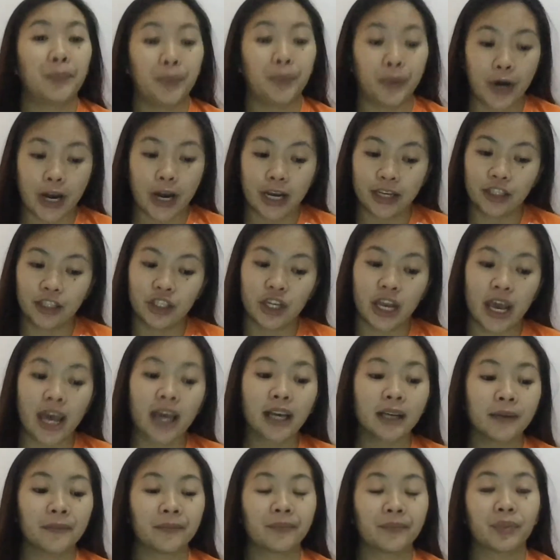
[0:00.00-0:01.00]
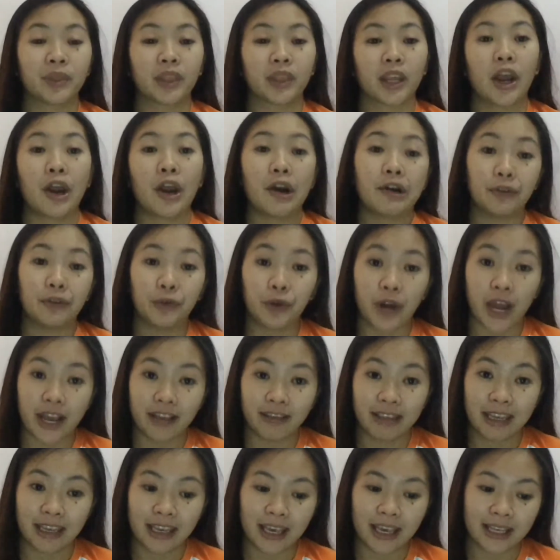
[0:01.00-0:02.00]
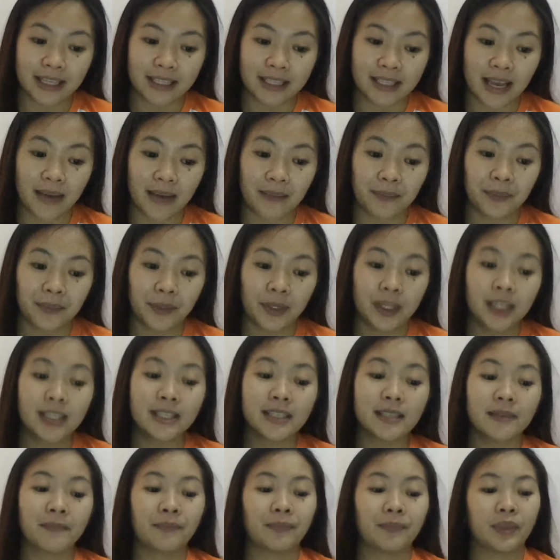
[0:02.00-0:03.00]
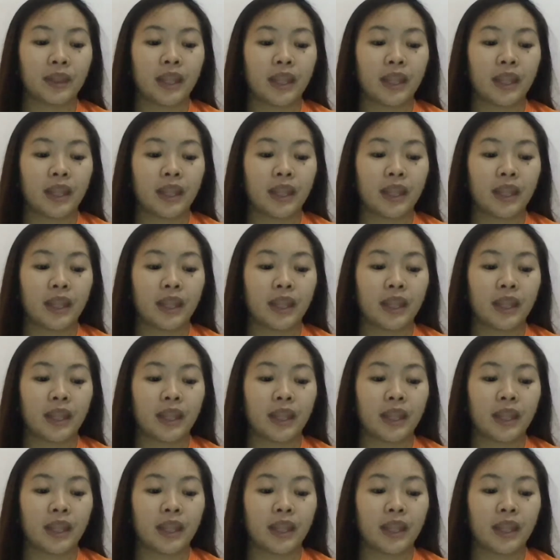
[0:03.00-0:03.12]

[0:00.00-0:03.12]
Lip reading: project, writing examples,